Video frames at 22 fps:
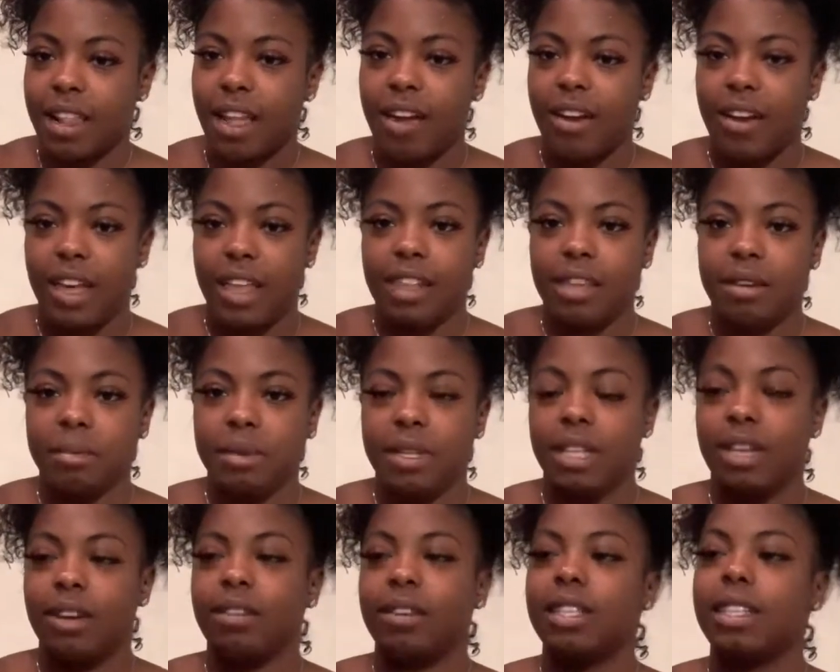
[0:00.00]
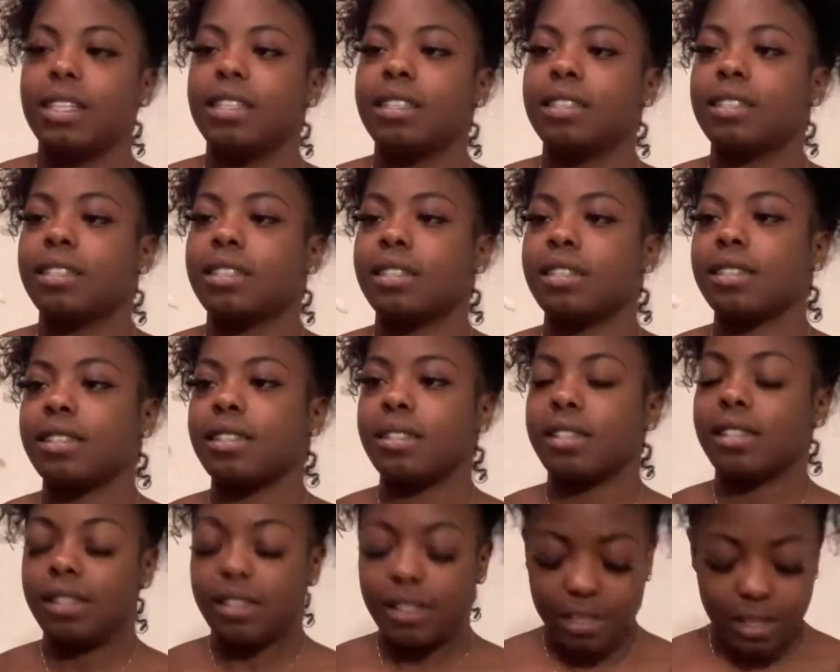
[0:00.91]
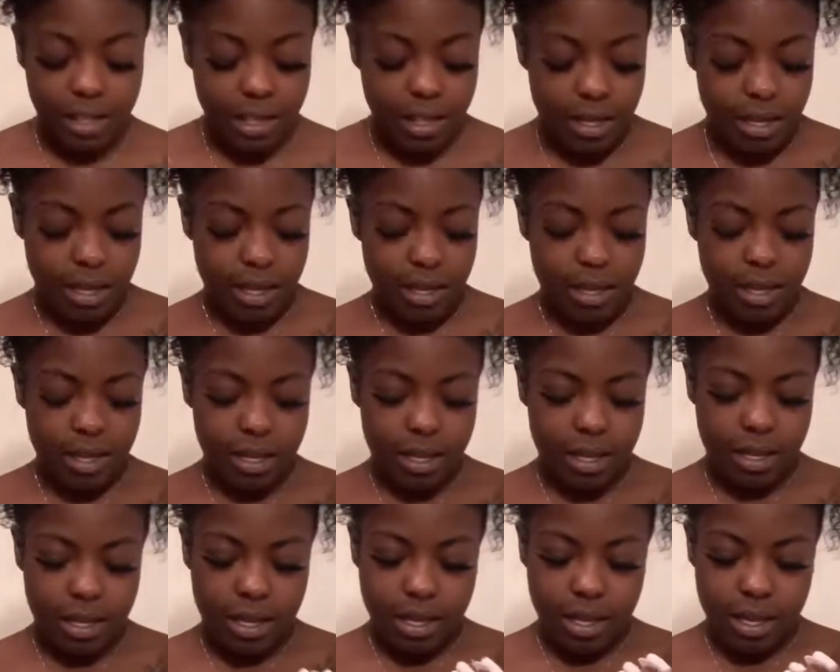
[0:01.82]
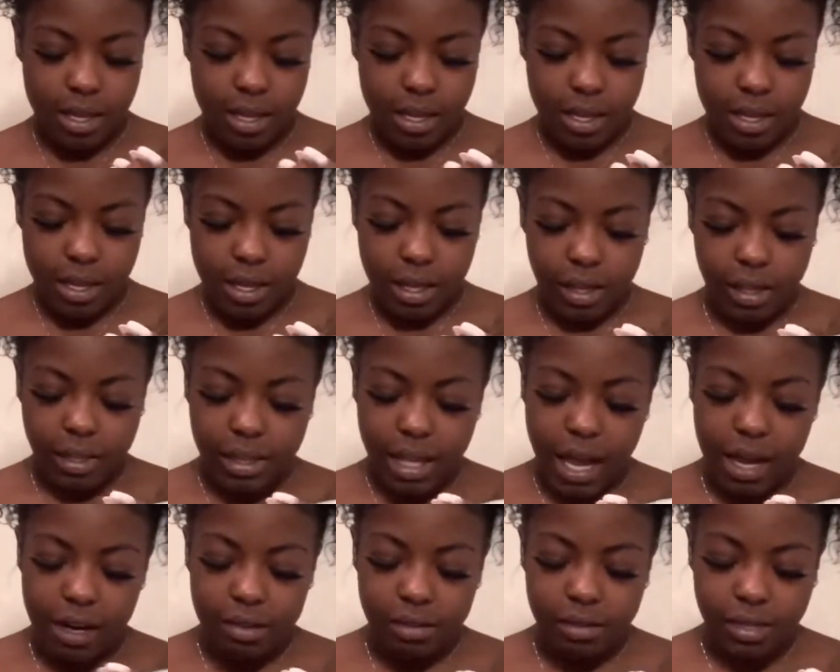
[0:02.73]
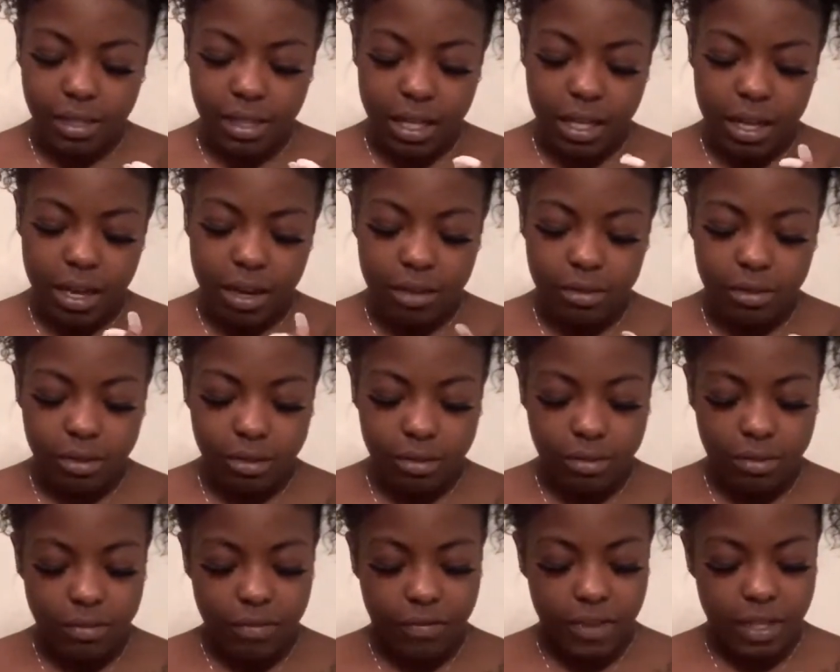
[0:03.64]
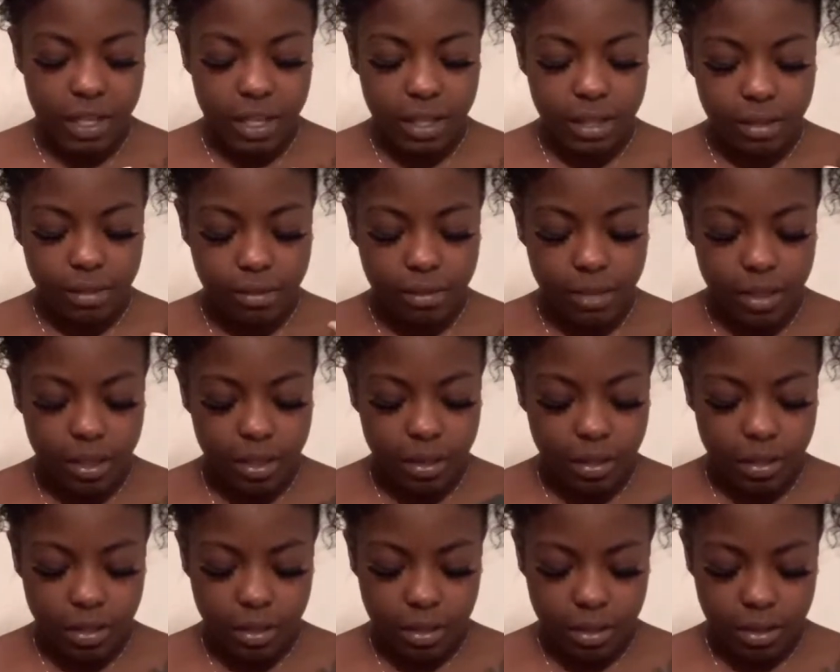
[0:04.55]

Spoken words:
Okay, let me know it is and see. Cause I don't see no screw for this one.